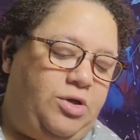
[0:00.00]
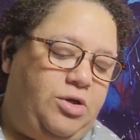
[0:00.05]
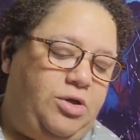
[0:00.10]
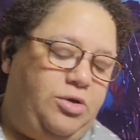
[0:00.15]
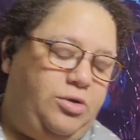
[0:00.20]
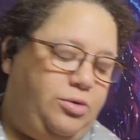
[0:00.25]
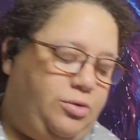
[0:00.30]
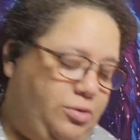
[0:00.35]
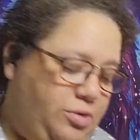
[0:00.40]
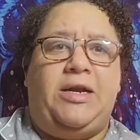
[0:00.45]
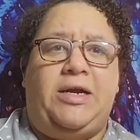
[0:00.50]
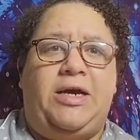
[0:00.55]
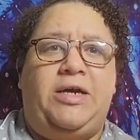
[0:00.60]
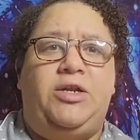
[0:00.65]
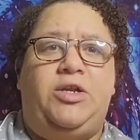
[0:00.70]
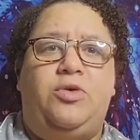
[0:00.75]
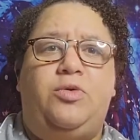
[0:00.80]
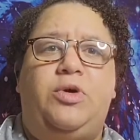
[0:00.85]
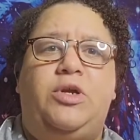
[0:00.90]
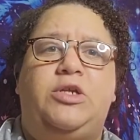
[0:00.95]
do, I
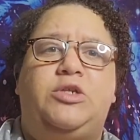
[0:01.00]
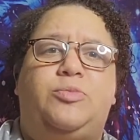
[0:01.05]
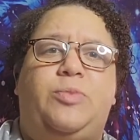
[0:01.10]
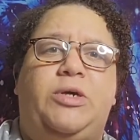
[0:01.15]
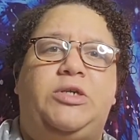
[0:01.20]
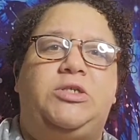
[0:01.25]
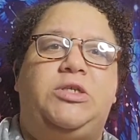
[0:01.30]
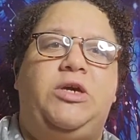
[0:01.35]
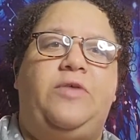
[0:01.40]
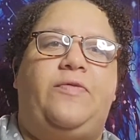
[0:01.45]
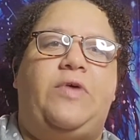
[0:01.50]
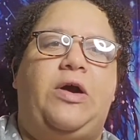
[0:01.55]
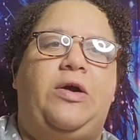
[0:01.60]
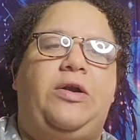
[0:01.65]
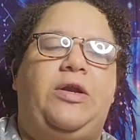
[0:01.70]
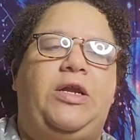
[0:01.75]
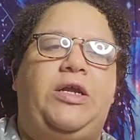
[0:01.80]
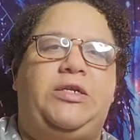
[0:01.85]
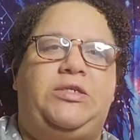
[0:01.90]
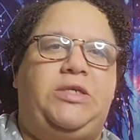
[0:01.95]
do it especially if I
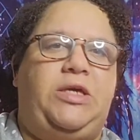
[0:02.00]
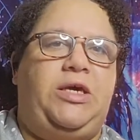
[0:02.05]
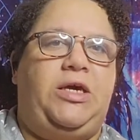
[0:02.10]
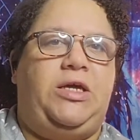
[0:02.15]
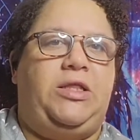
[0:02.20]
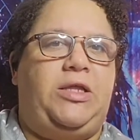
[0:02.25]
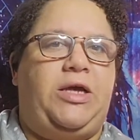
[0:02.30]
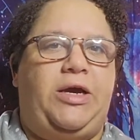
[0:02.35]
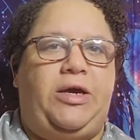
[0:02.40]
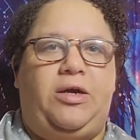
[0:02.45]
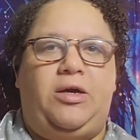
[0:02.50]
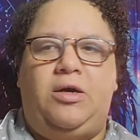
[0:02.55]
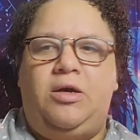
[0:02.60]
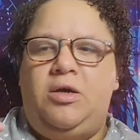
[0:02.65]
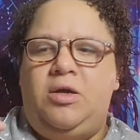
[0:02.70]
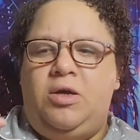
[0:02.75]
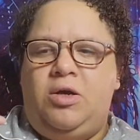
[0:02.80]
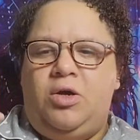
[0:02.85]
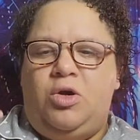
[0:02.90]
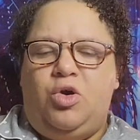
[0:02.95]
need to get like
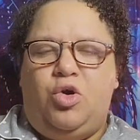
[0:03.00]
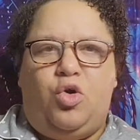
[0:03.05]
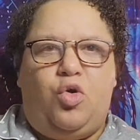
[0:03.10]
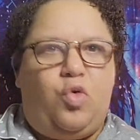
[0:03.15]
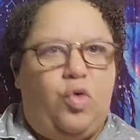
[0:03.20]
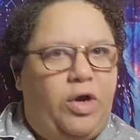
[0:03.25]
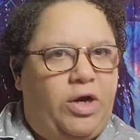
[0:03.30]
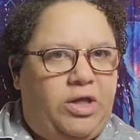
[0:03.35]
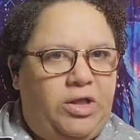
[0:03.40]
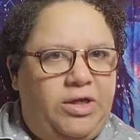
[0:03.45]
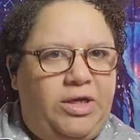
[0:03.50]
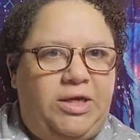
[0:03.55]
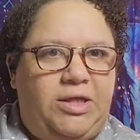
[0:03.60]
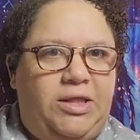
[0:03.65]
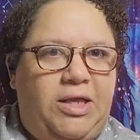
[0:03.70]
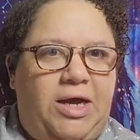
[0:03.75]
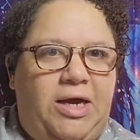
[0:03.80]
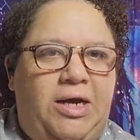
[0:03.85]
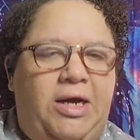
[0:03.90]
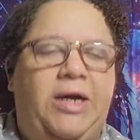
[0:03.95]
quickly
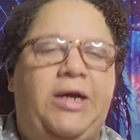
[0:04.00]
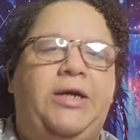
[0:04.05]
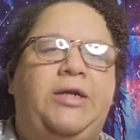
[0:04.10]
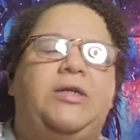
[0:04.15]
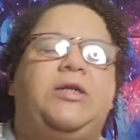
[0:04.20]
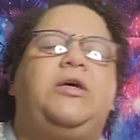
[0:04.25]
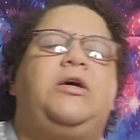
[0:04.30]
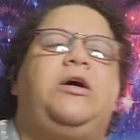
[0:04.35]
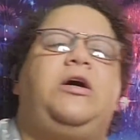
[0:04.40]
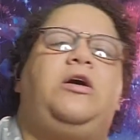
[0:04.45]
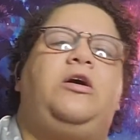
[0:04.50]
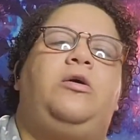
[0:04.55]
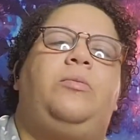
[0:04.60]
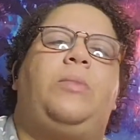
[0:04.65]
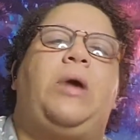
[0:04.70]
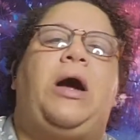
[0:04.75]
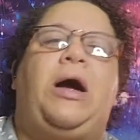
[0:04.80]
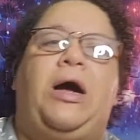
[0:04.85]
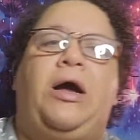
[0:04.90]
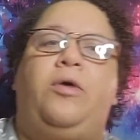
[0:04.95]
aligned,
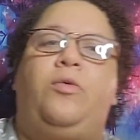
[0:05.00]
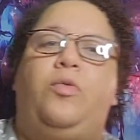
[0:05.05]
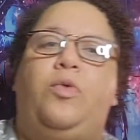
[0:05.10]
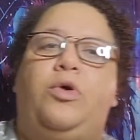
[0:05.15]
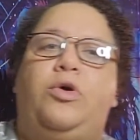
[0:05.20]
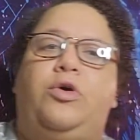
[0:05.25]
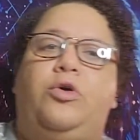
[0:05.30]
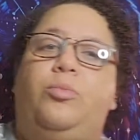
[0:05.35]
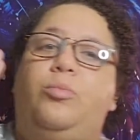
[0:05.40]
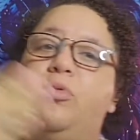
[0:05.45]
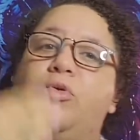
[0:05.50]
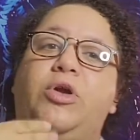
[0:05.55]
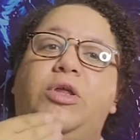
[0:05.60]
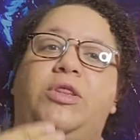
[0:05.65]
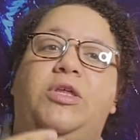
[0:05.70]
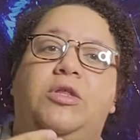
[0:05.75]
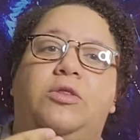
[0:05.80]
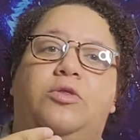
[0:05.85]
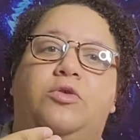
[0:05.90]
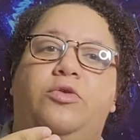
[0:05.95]
I will breathe
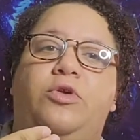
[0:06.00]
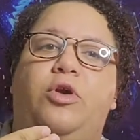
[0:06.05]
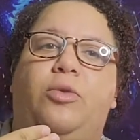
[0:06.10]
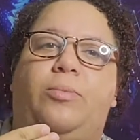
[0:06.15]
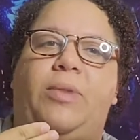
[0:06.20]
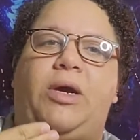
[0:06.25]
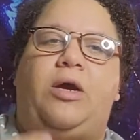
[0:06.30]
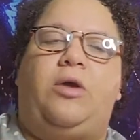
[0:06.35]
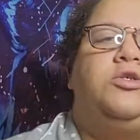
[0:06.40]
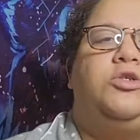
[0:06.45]
in through your mouth.